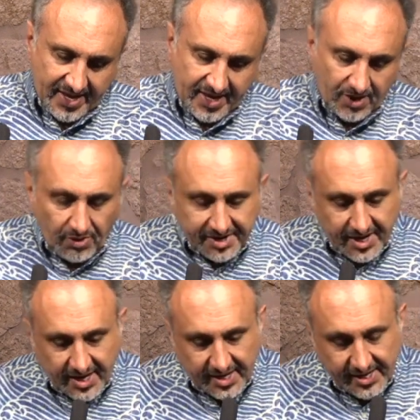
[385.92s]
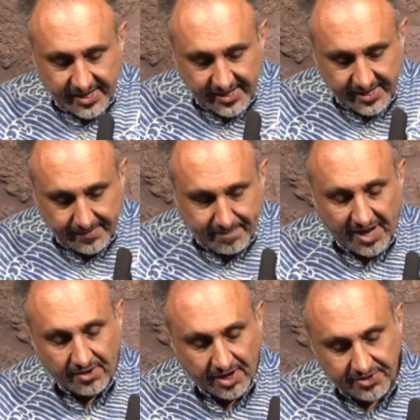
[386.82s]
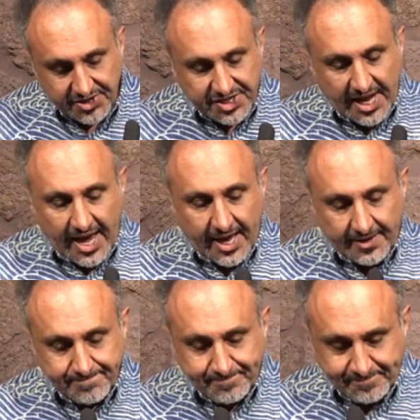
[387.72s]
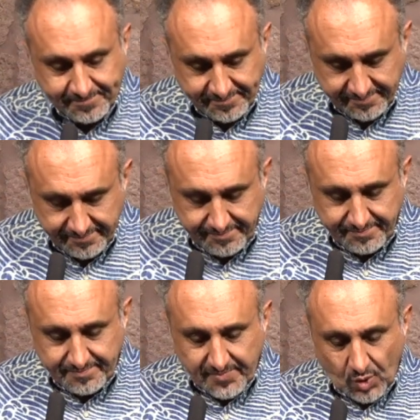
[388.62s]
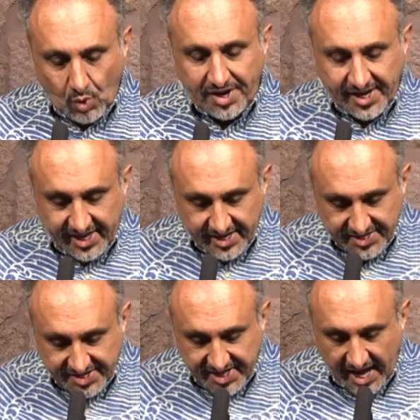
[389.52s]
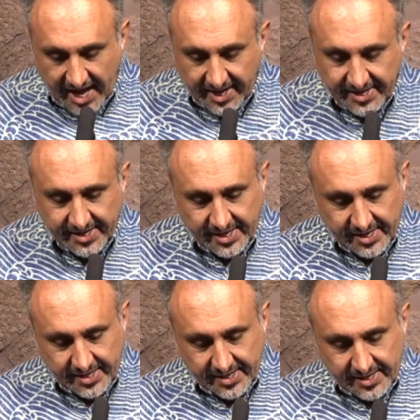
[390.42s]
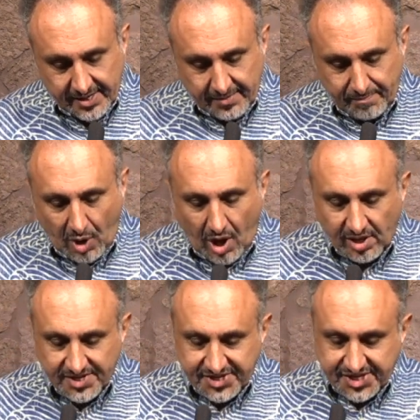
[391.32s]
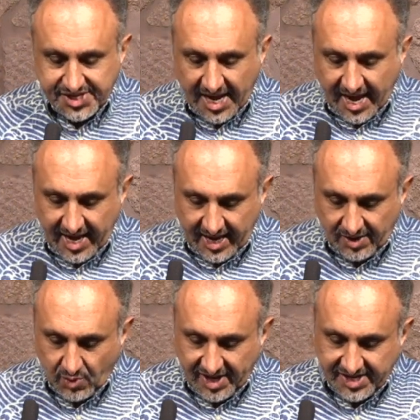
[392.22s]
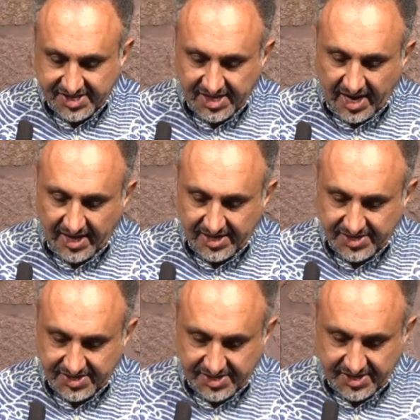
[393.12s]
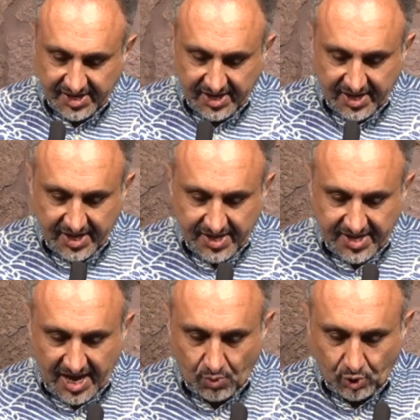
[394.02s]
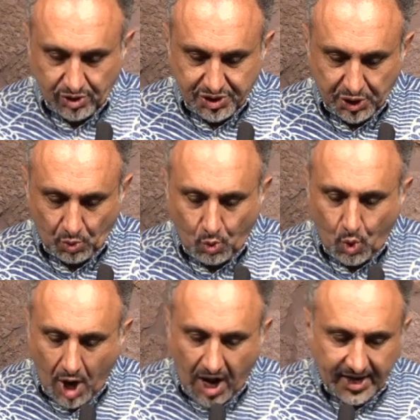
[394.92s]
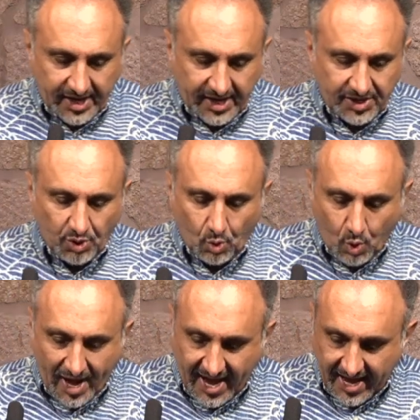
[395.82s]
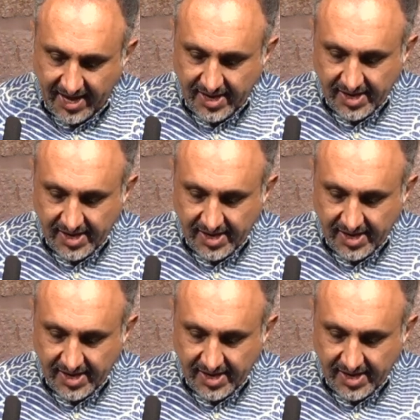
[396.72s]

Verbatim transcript: In order to better understand what it is that Paul is saying when he says that we're to walk in the way